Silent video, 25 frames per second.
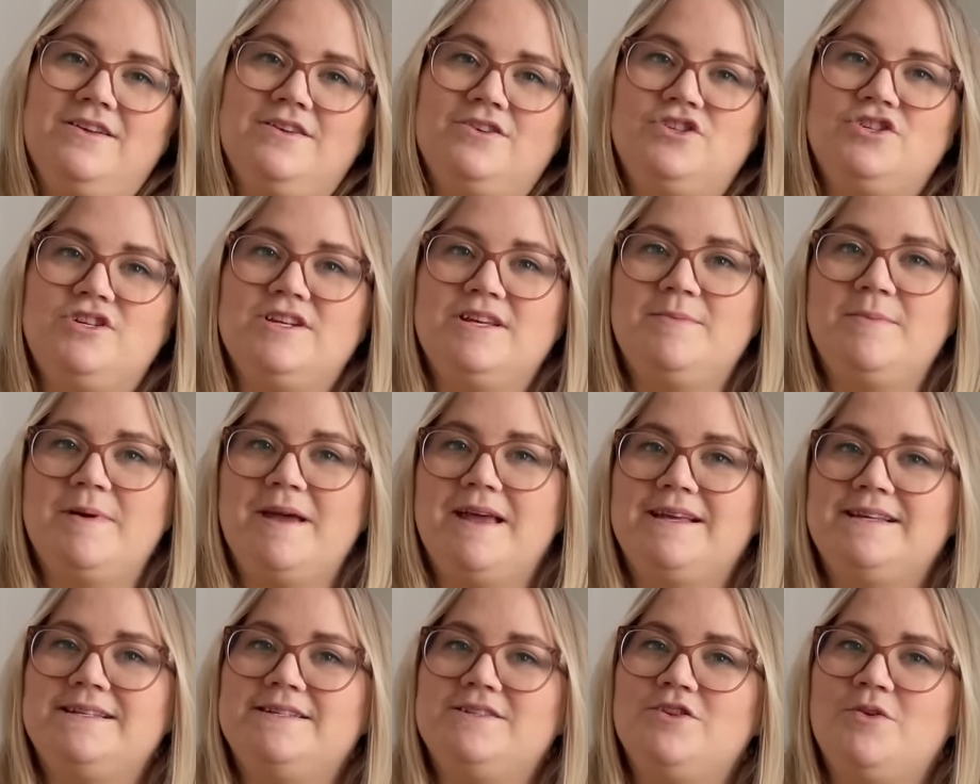
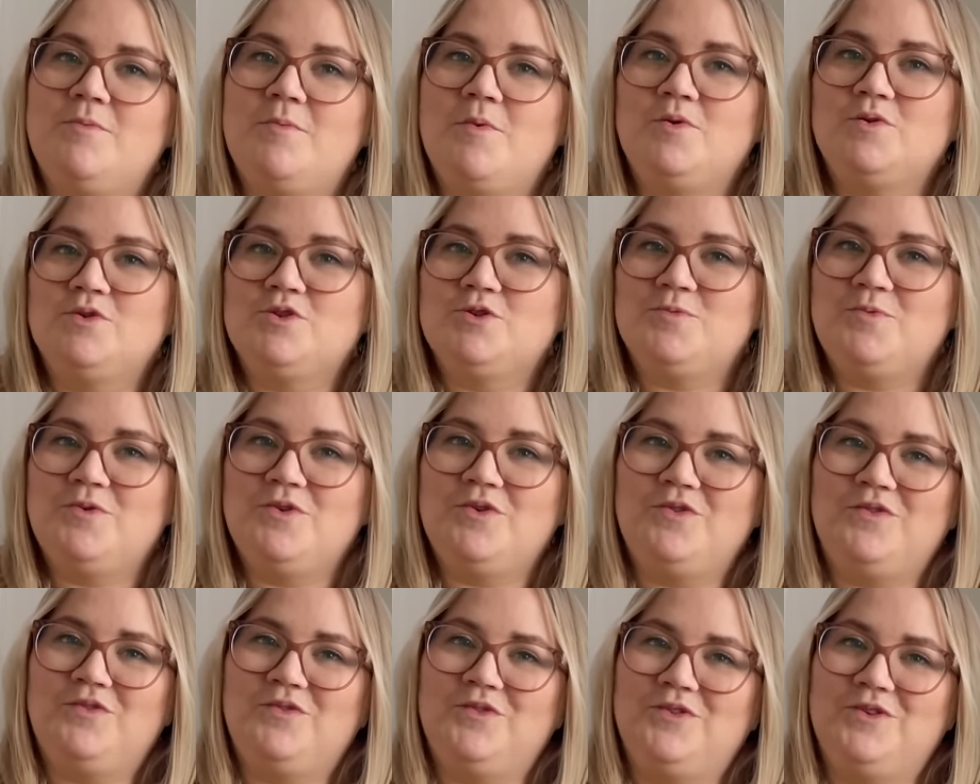makes the most
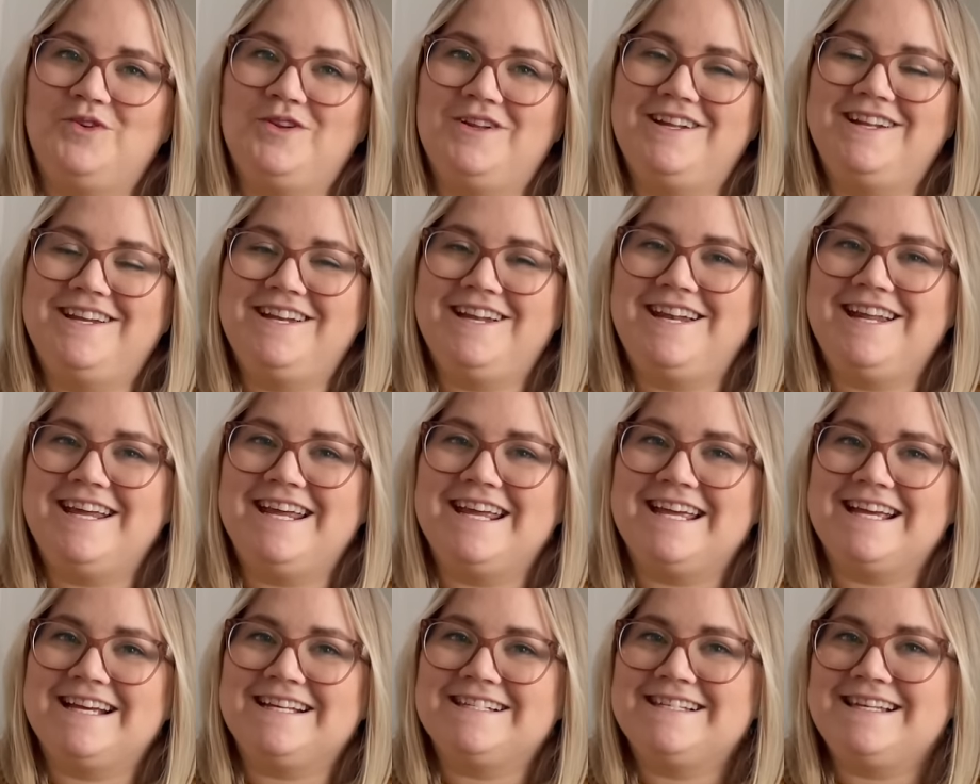beautiful
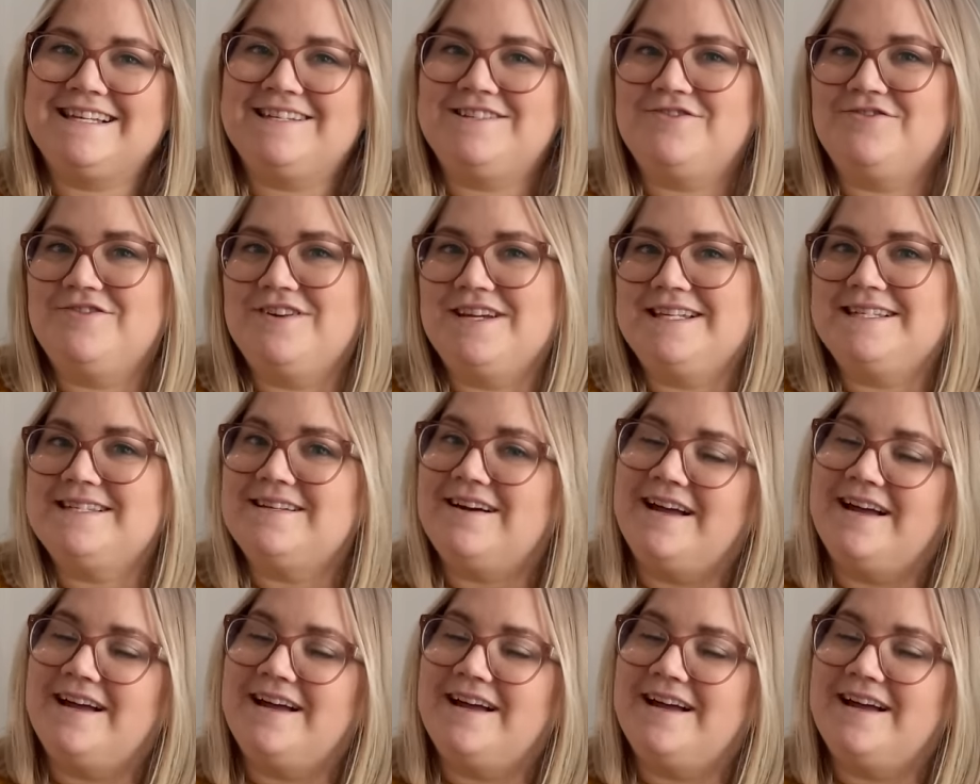knitting accessories.